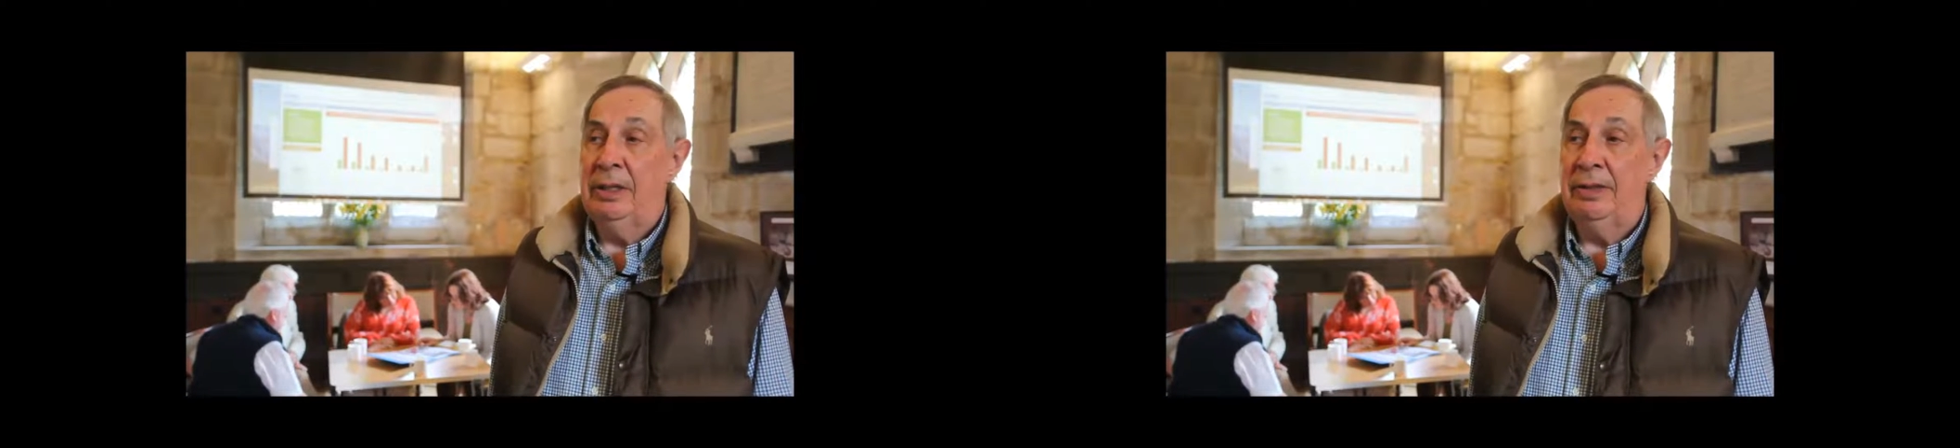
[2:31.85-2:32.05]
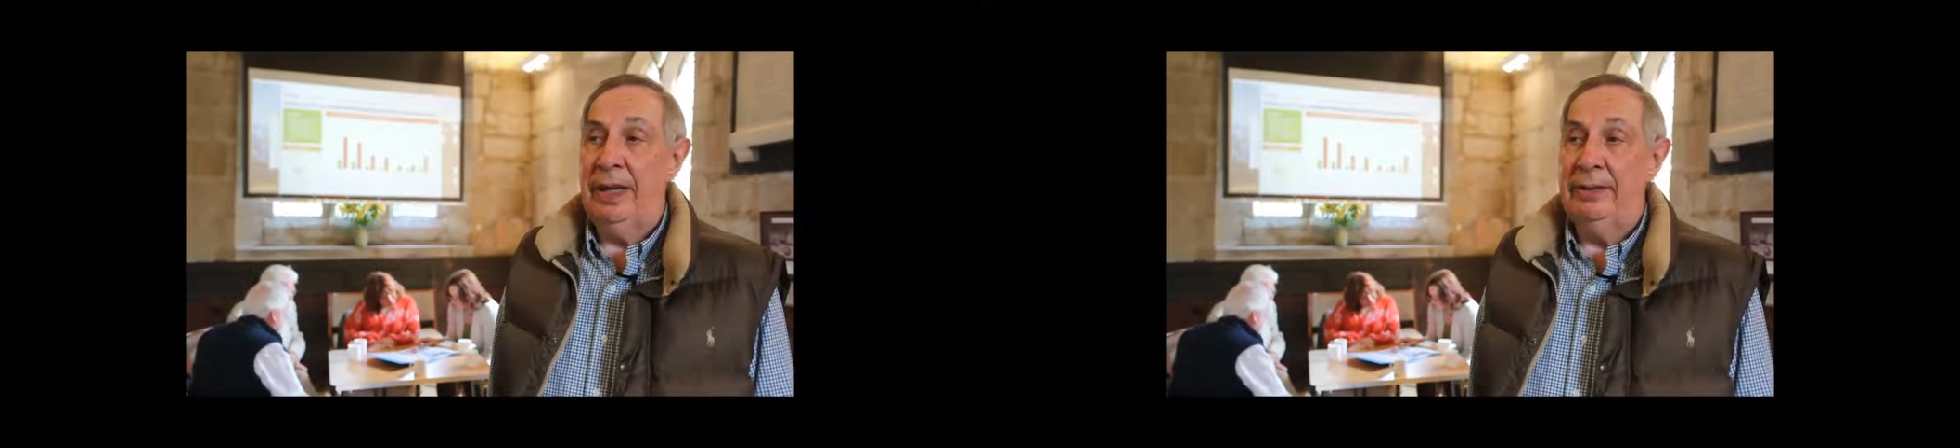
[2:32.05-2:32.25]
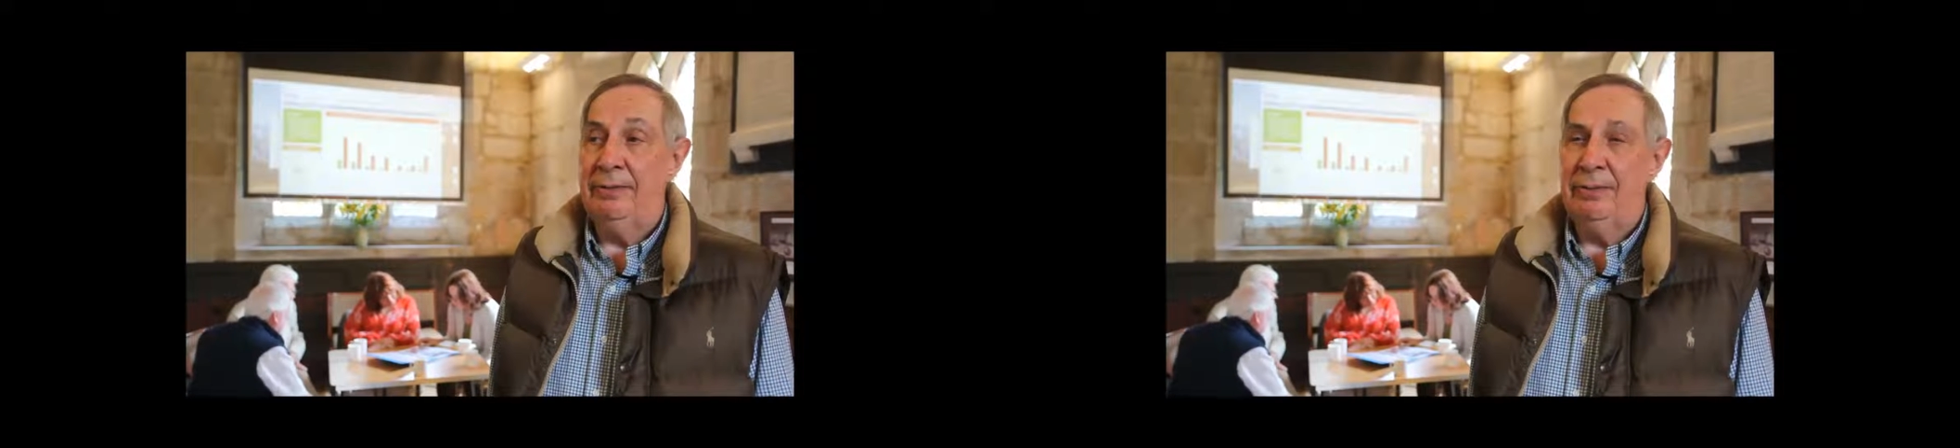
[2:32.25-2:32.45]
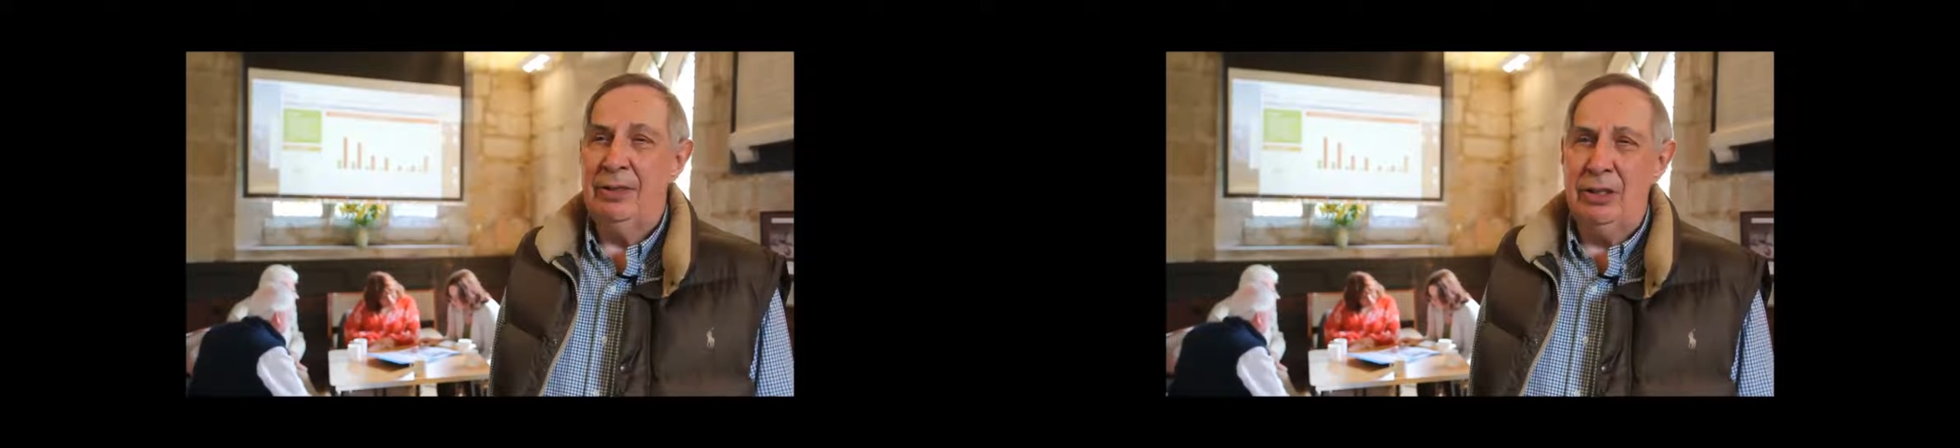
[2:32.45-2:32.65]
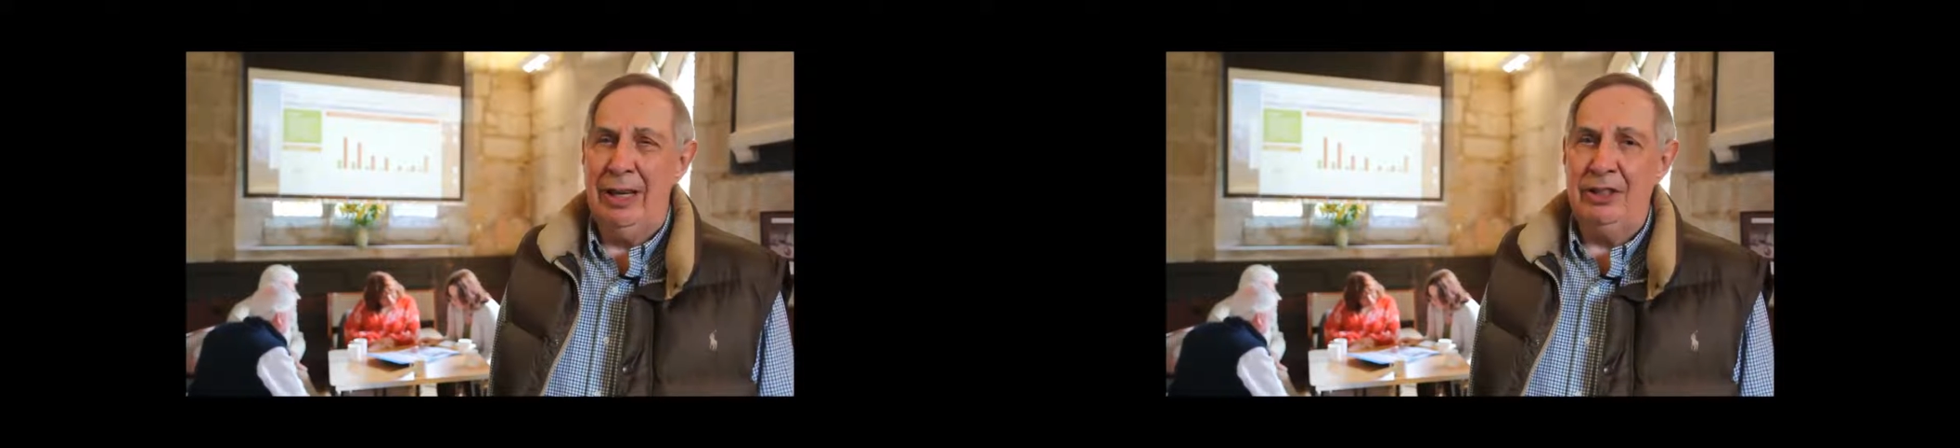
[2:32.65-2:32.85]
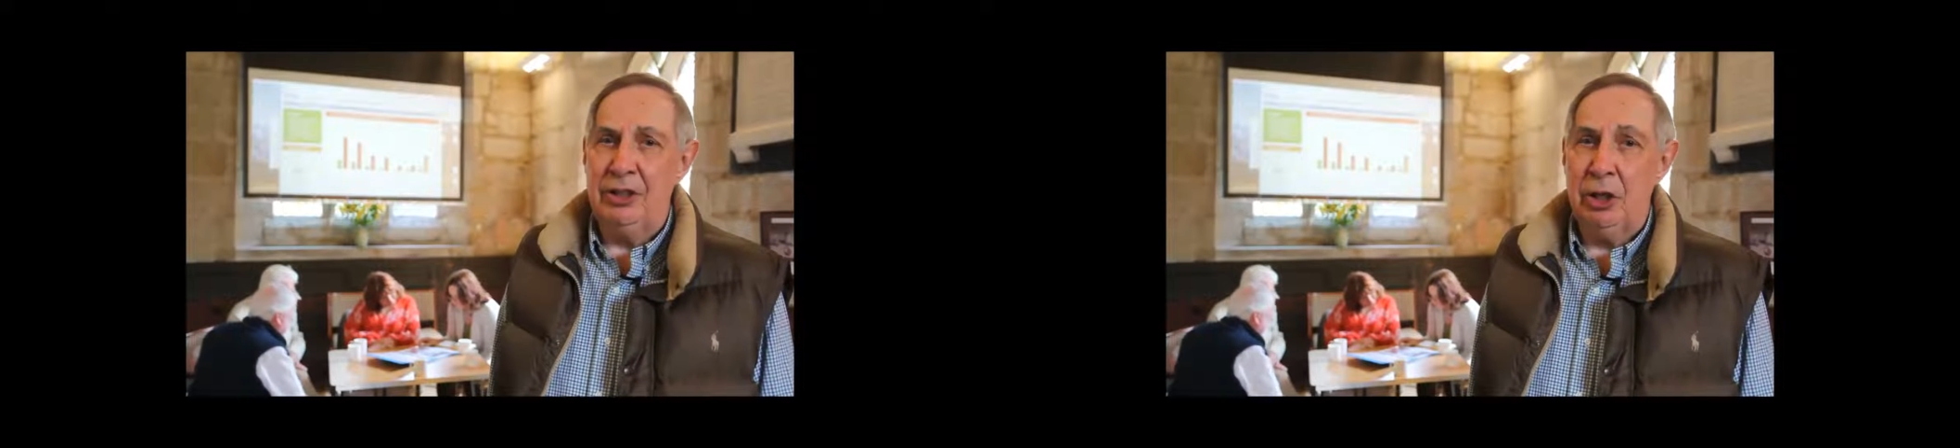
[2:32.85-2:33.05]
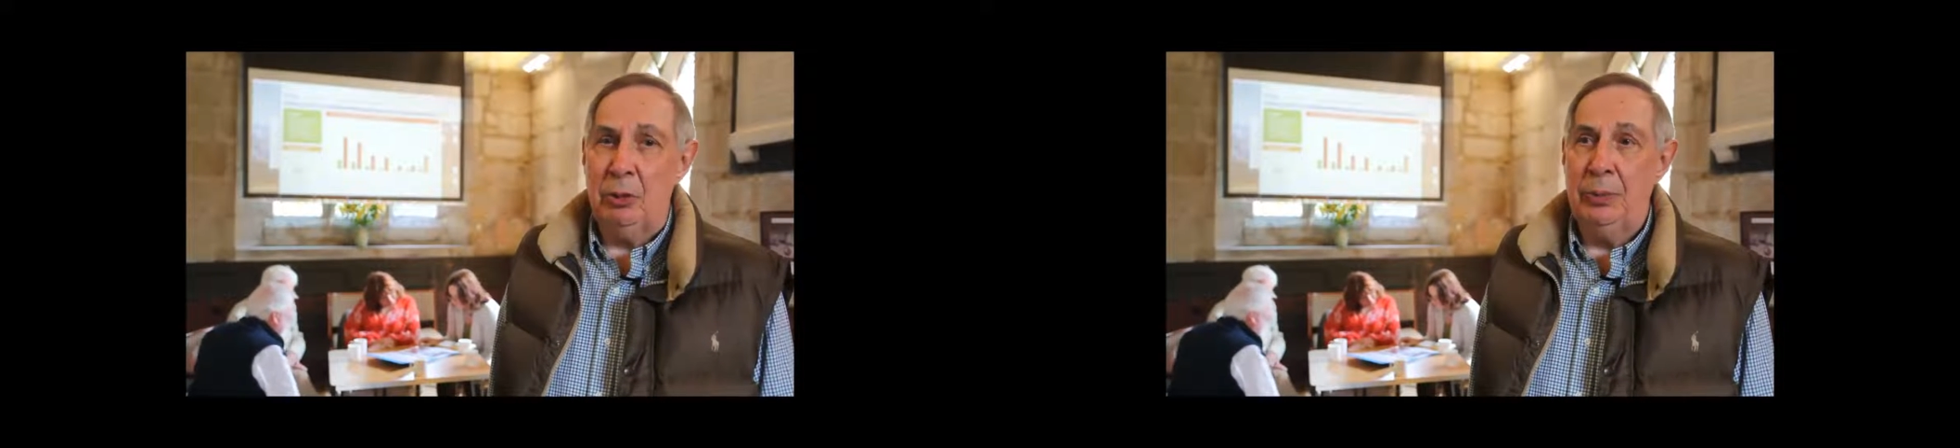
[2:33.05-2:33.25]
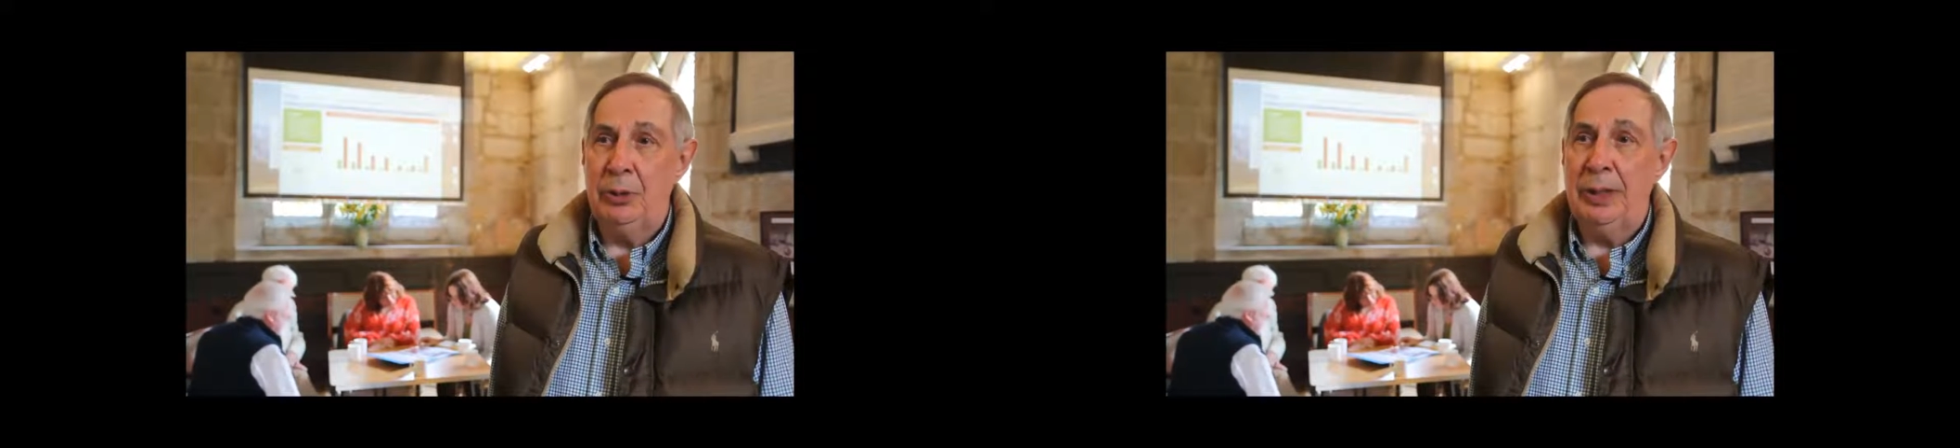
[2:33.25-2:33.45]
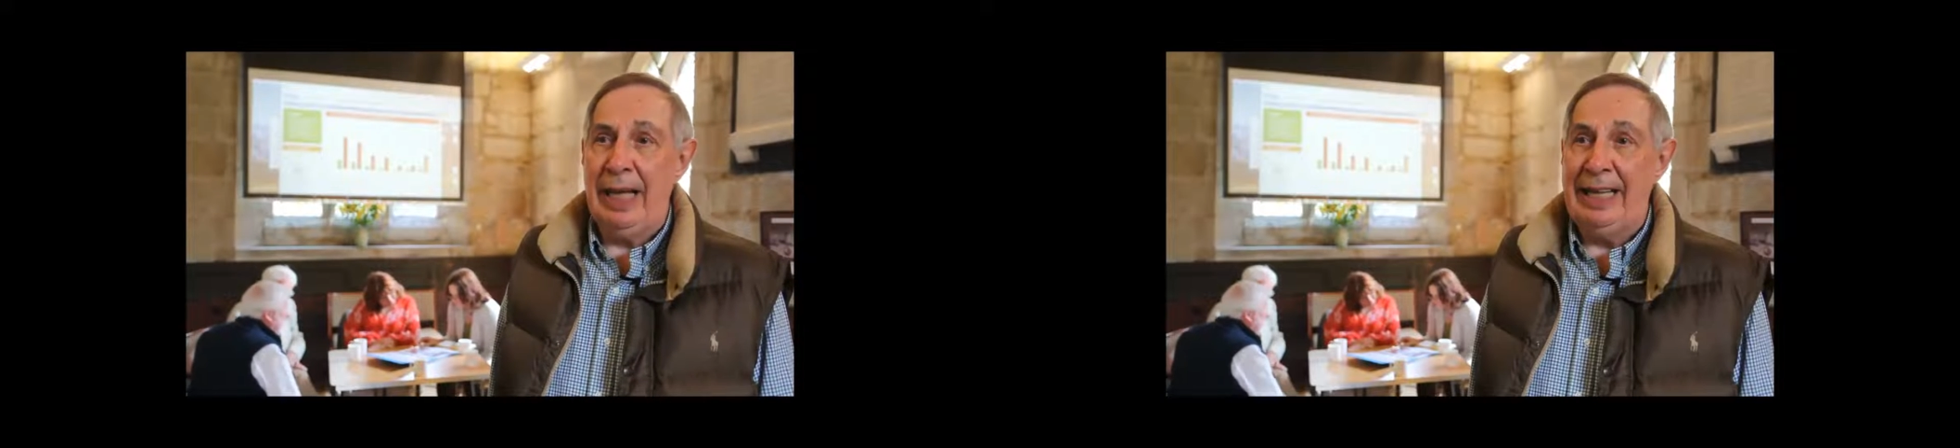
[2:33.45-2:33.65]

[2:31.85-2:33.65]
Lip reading: then it showed between